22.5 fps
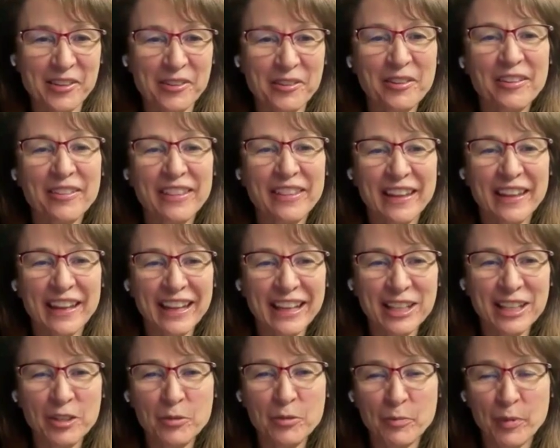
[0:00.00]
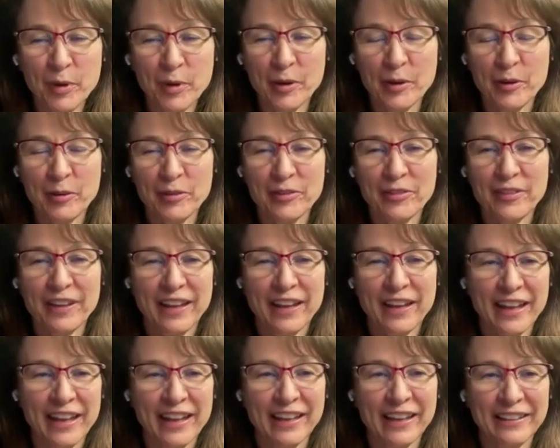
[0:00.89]
So thank you both.
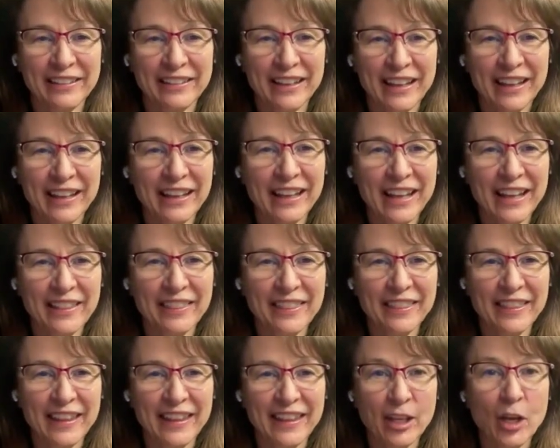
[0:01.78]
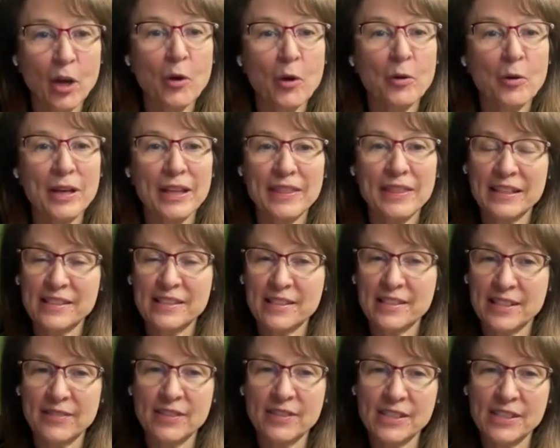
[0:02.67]
And again, I think
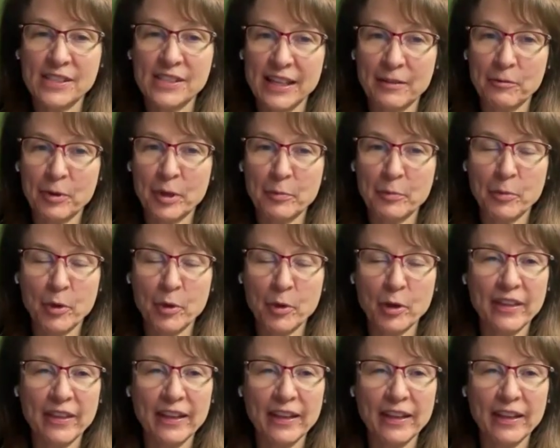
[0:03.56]
Stevie's got one more